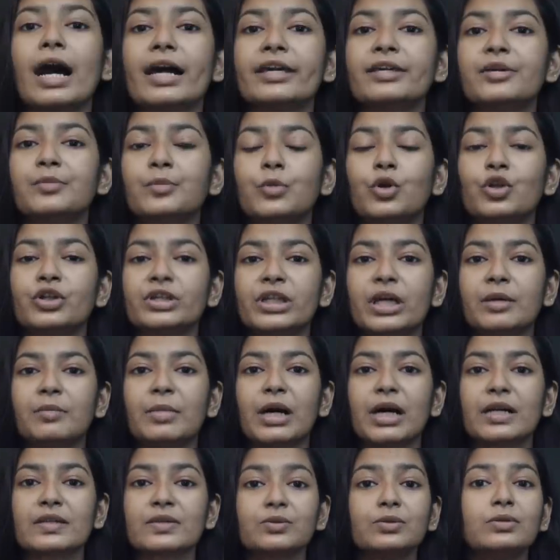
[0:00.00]
I am Mohana
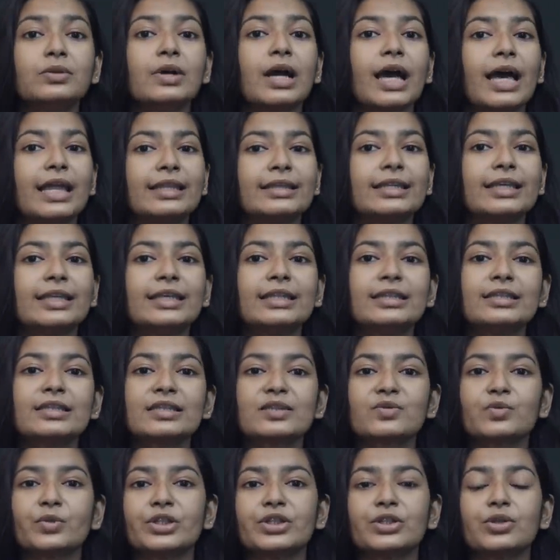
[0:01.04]
Basu, and in
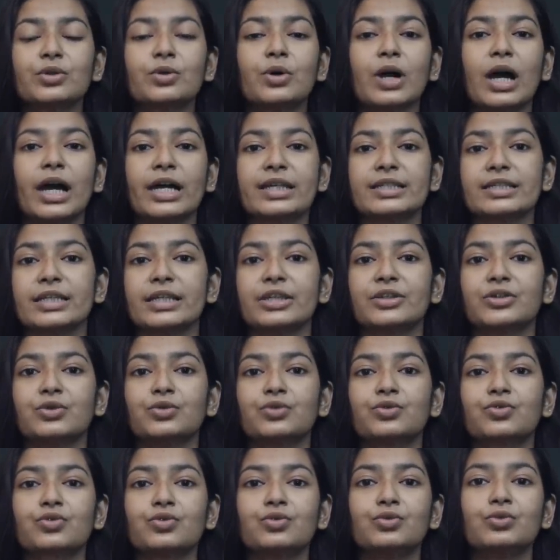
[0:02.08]
this video I take
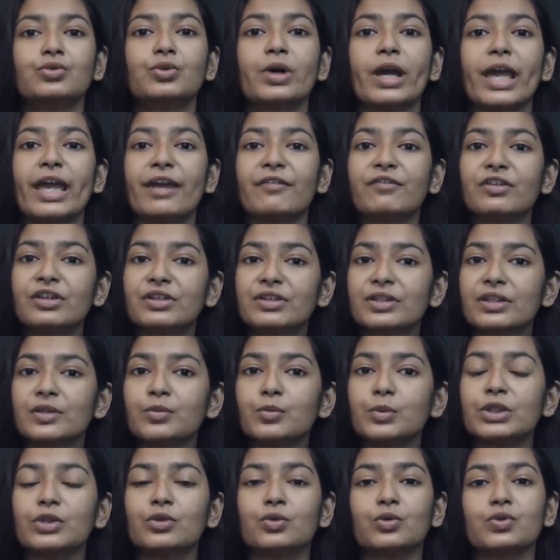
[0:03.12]
you through
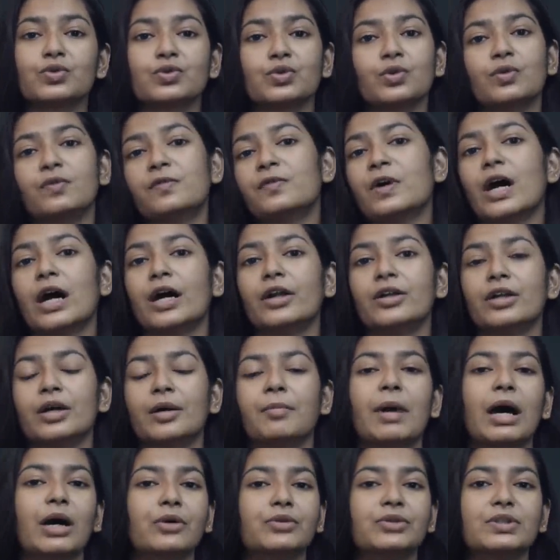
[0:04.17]
everything we know so far
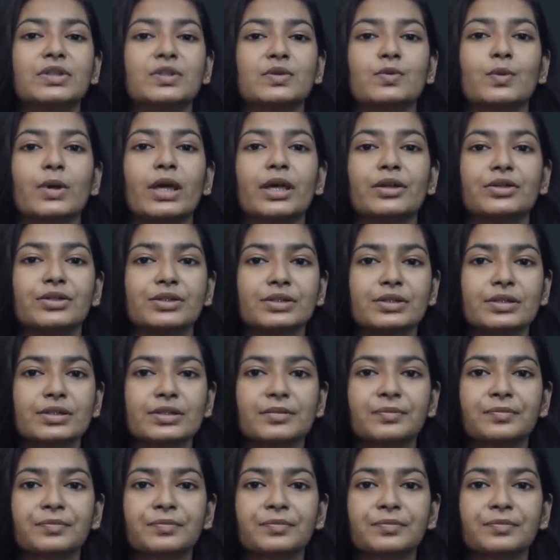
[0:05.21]
about this variant.